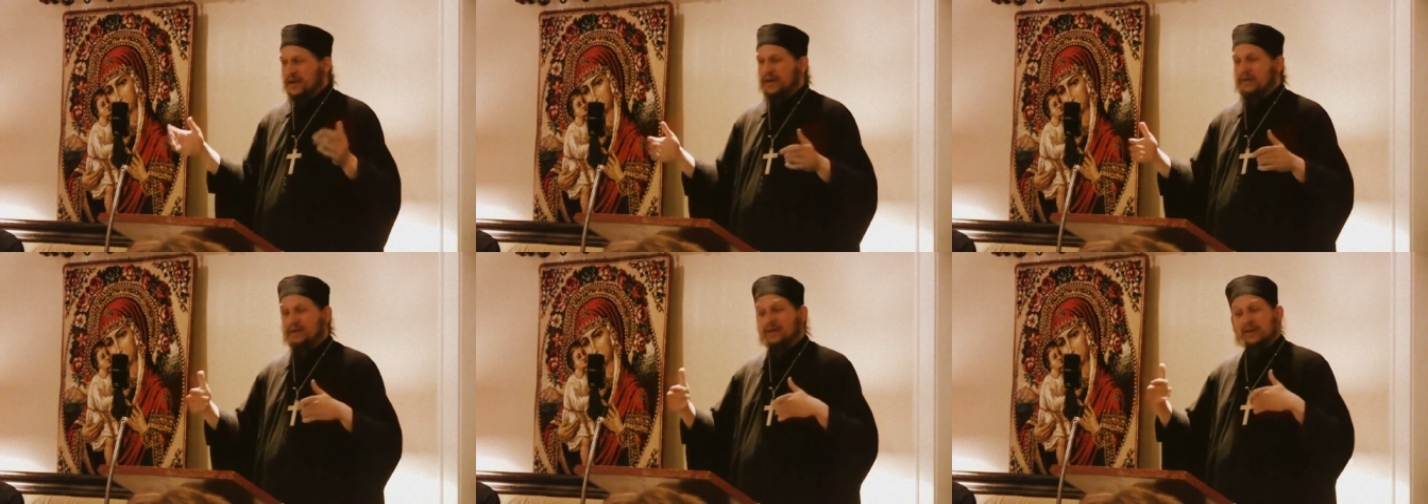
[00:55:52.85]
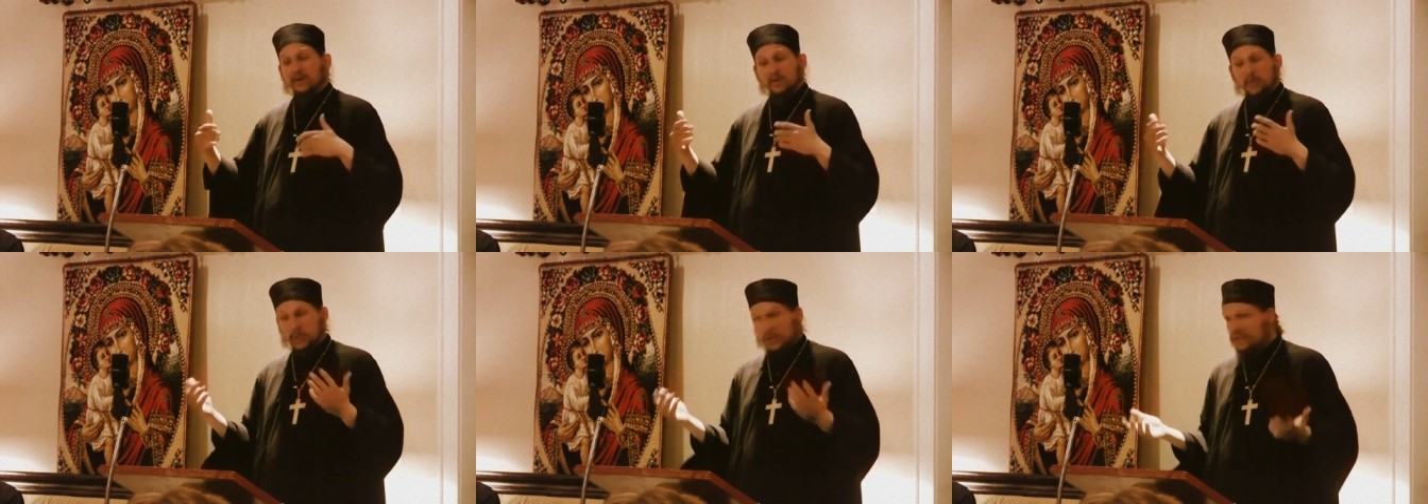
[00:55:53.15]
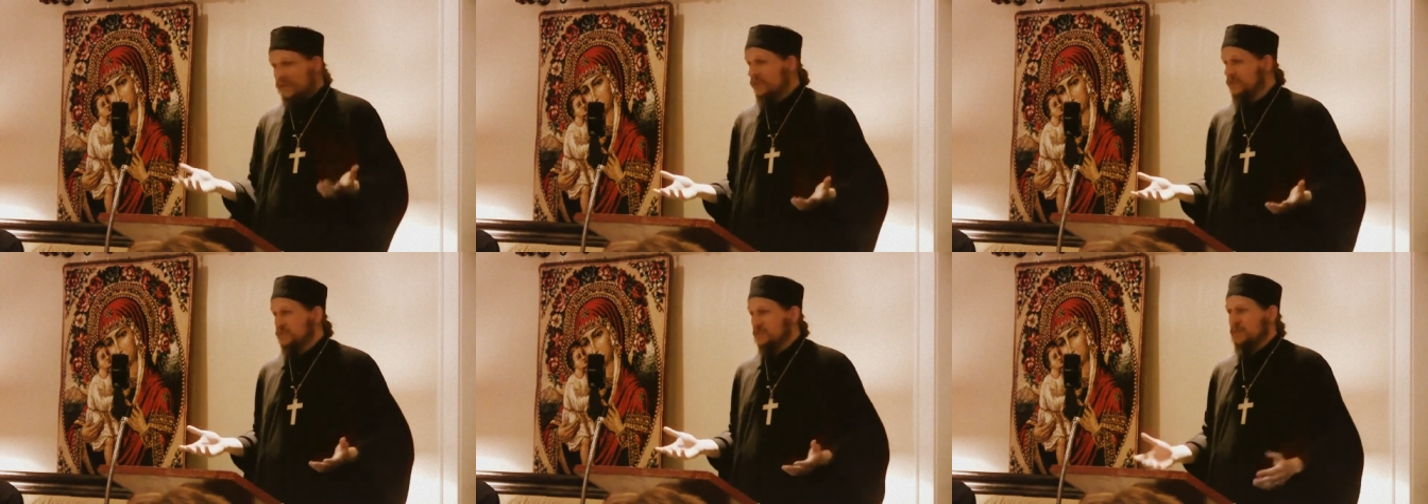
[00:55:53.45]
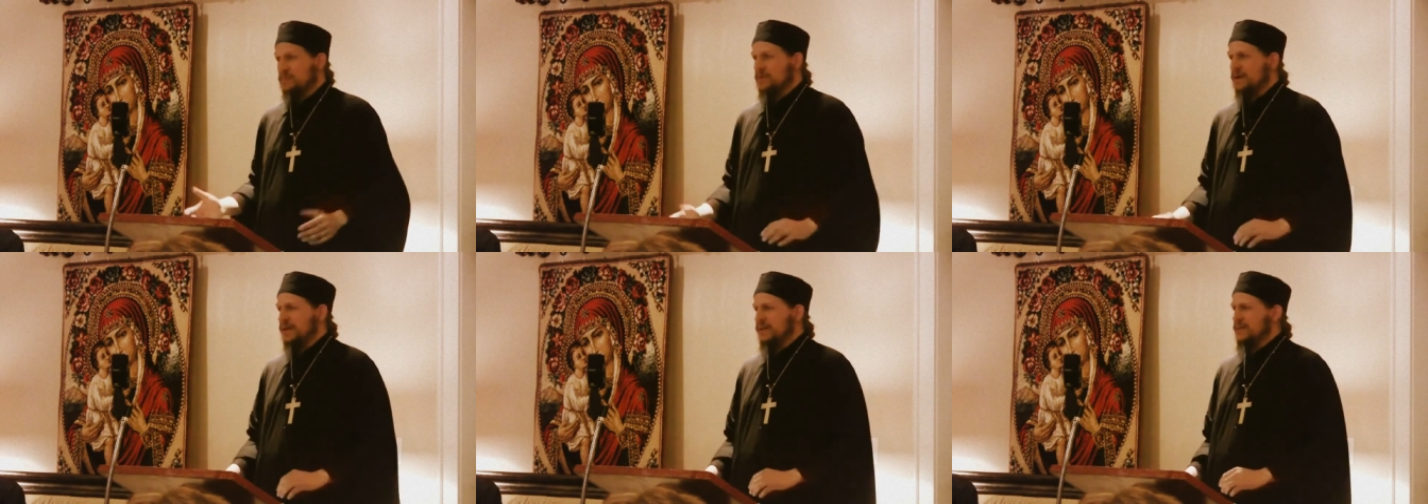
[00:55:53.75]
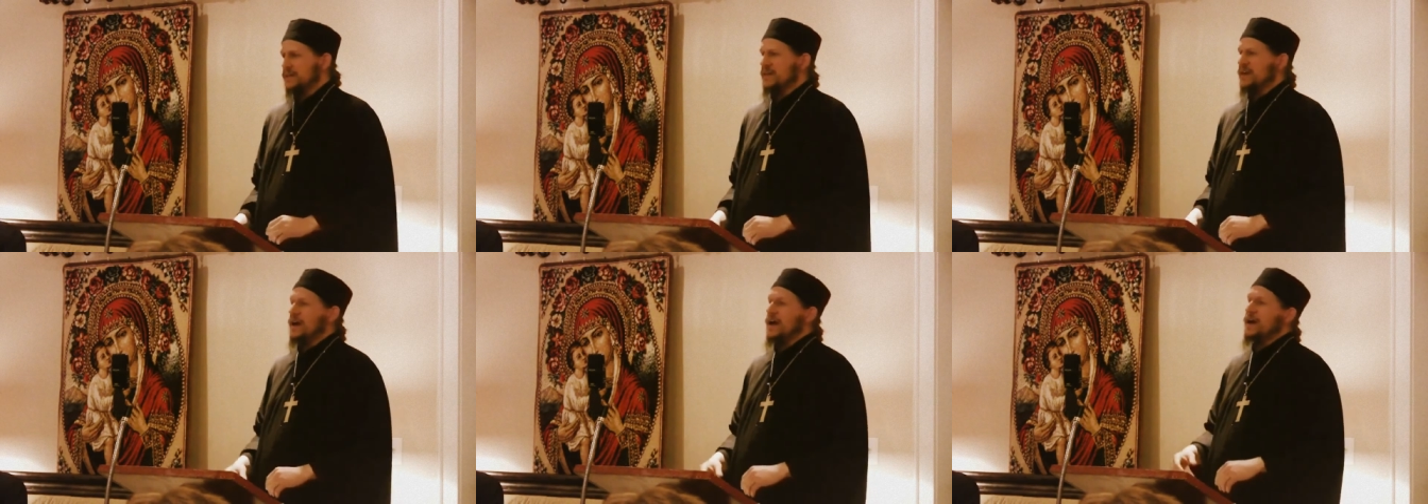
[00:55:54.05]
Now, will they turn
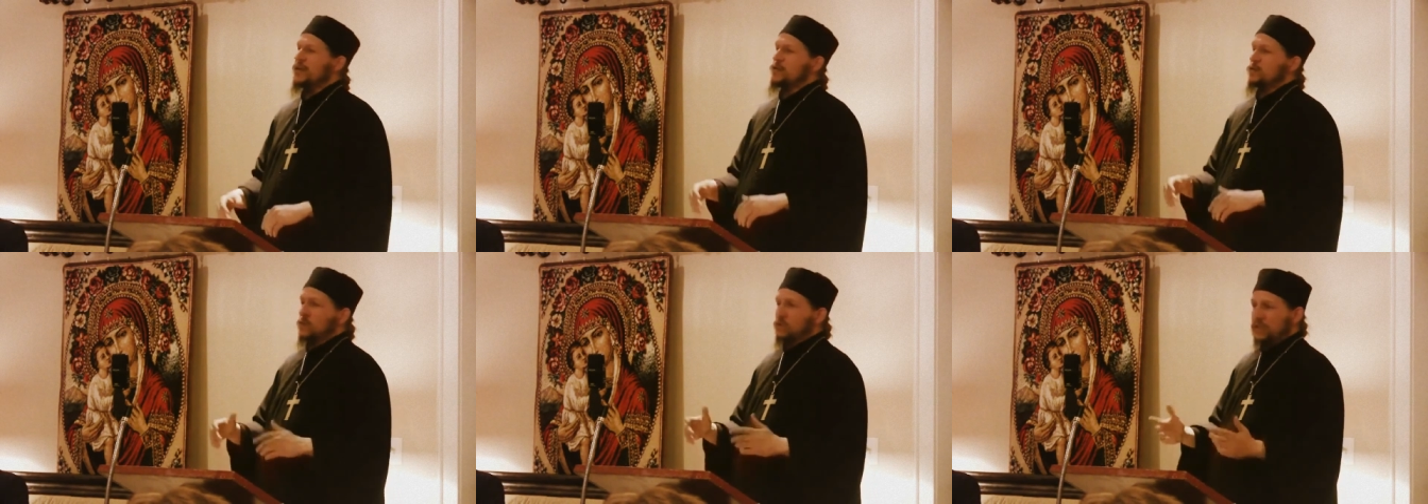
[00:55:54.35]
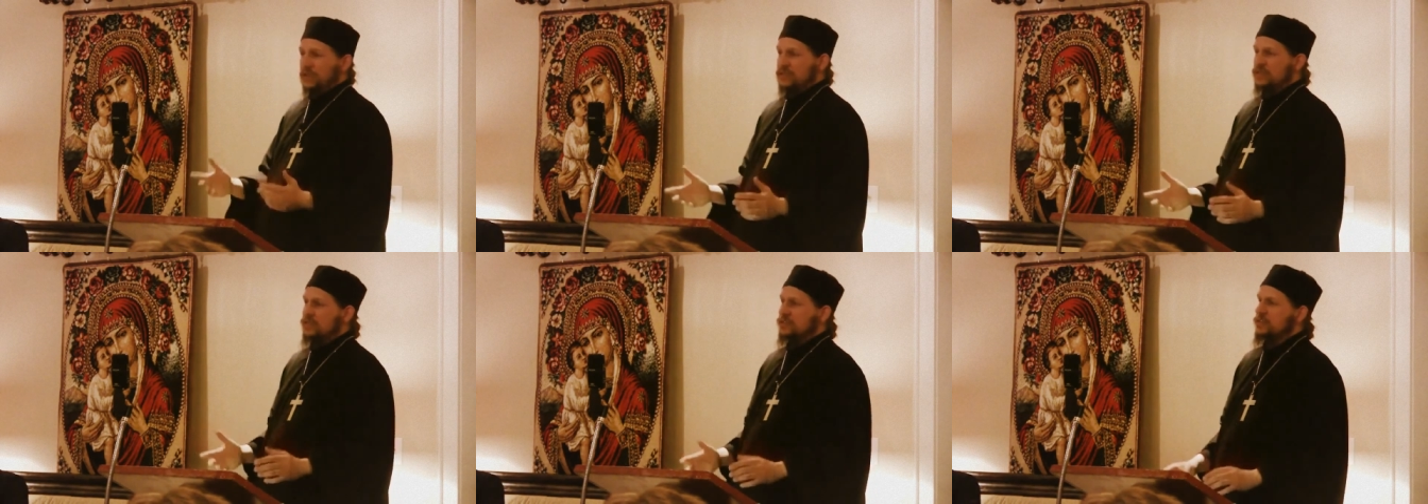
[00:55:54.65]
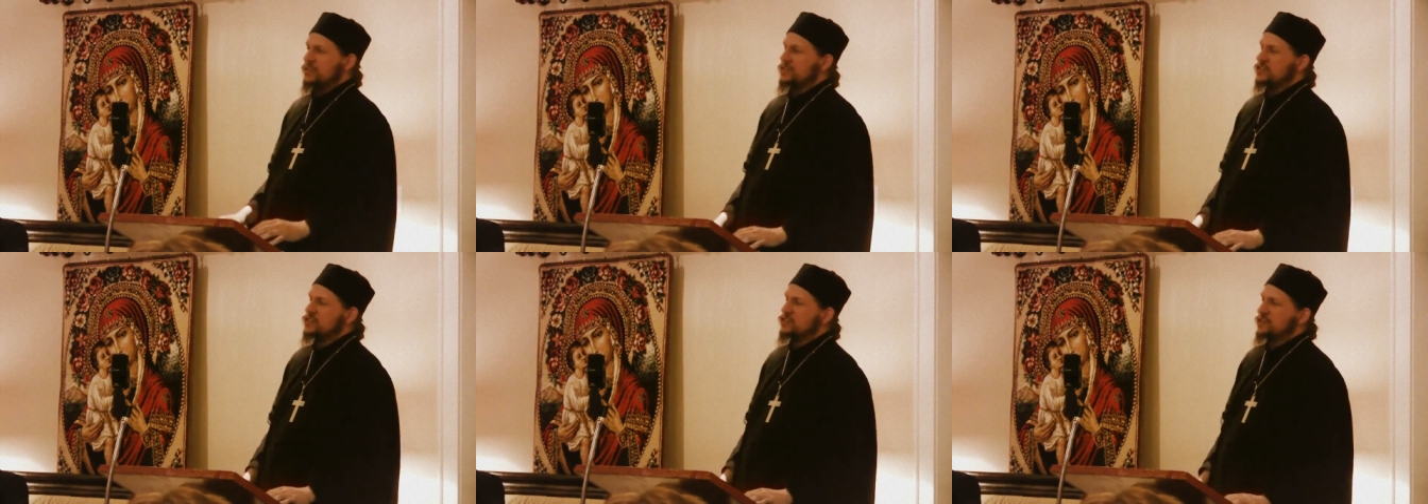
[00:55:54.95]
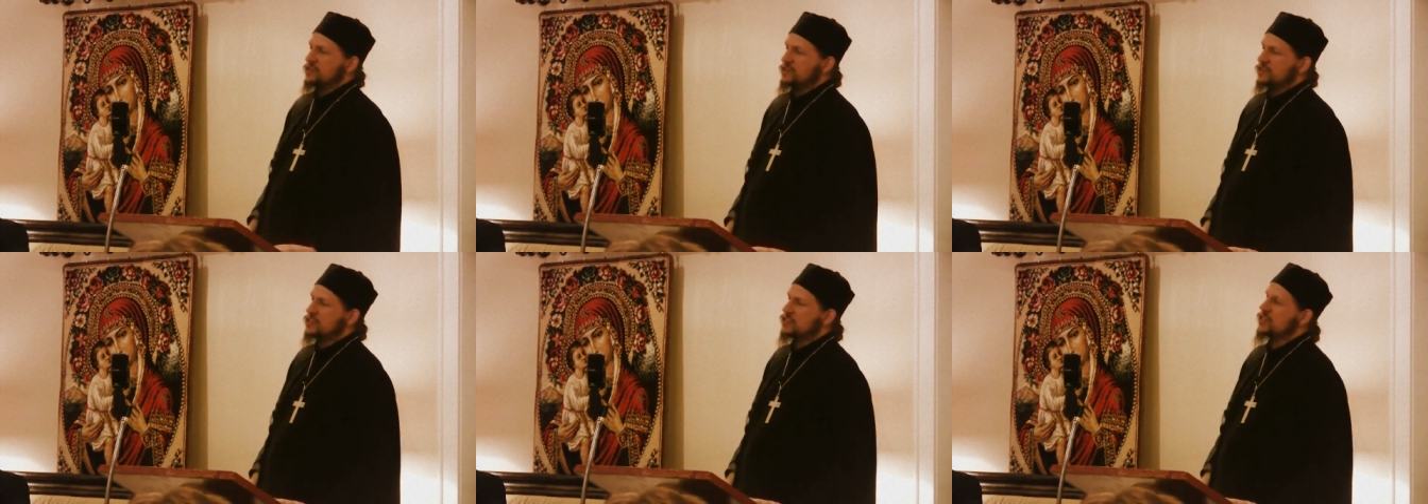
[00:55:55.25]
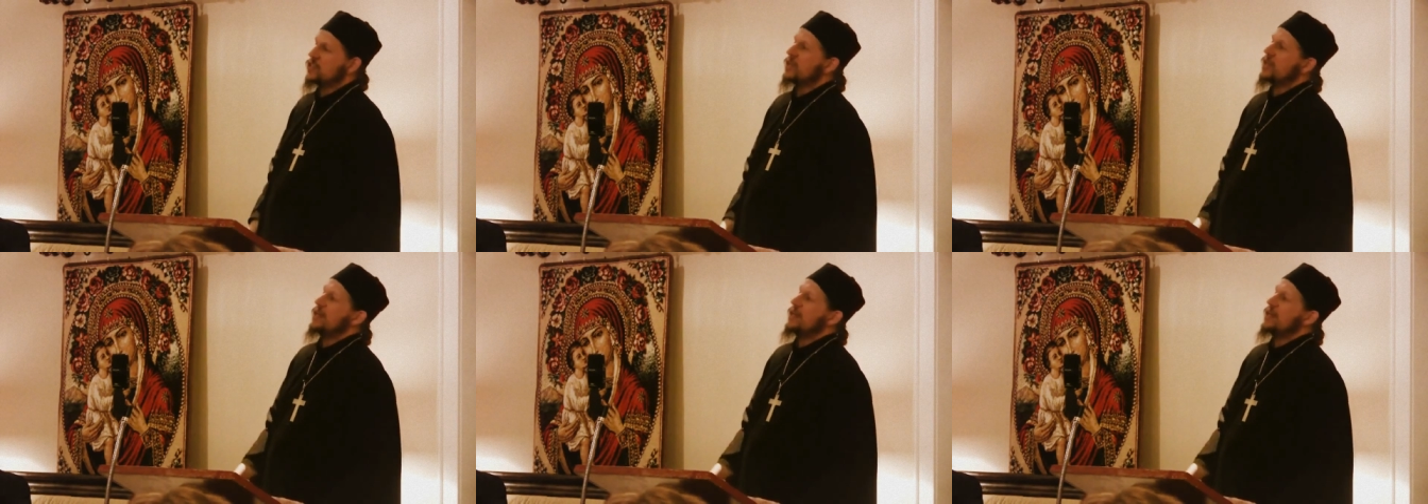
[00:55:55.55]
back to God? Will they turn to the church?